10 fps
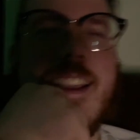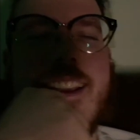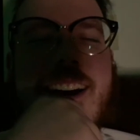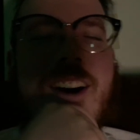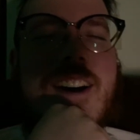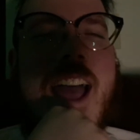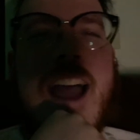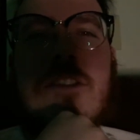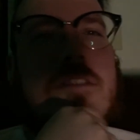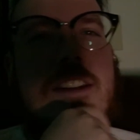
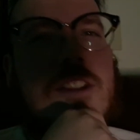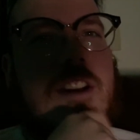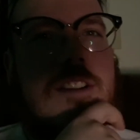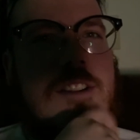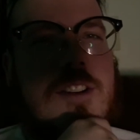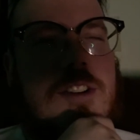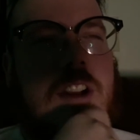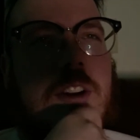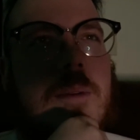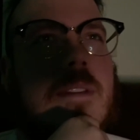Ashley shares her
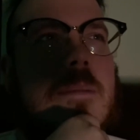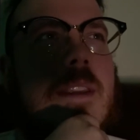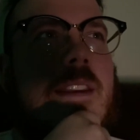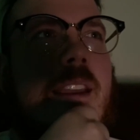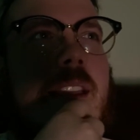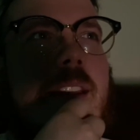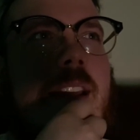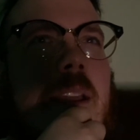Shudder with me, and I